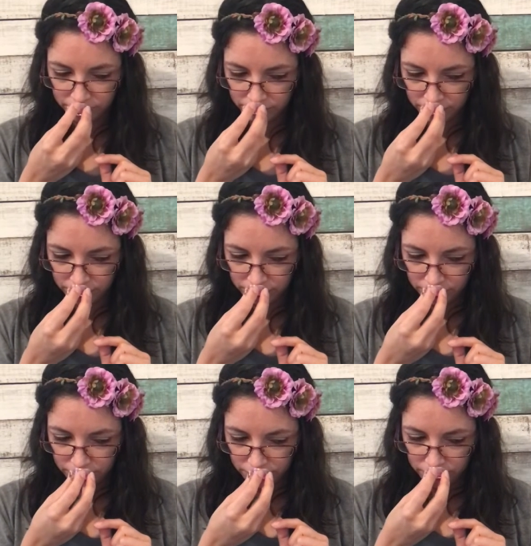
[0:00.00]

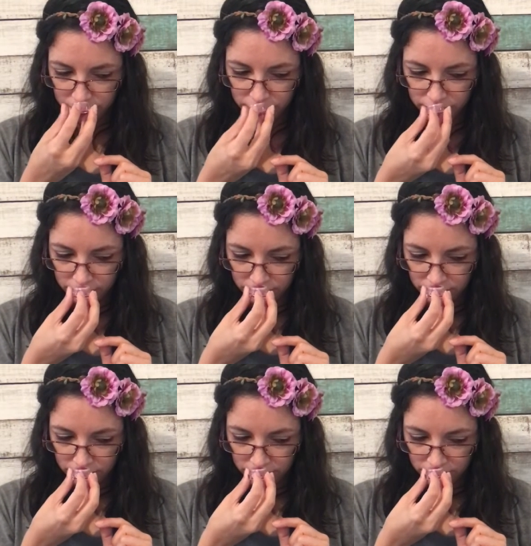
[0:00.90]

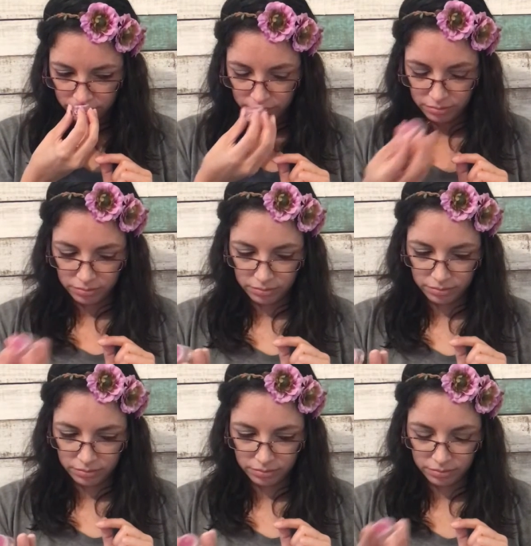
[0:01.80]

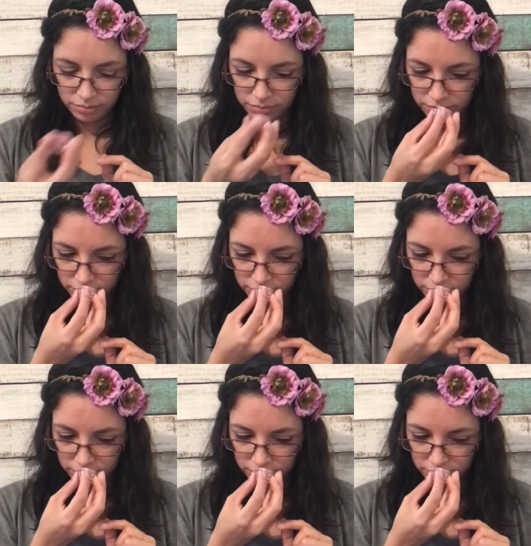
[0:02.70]
Nothing is said.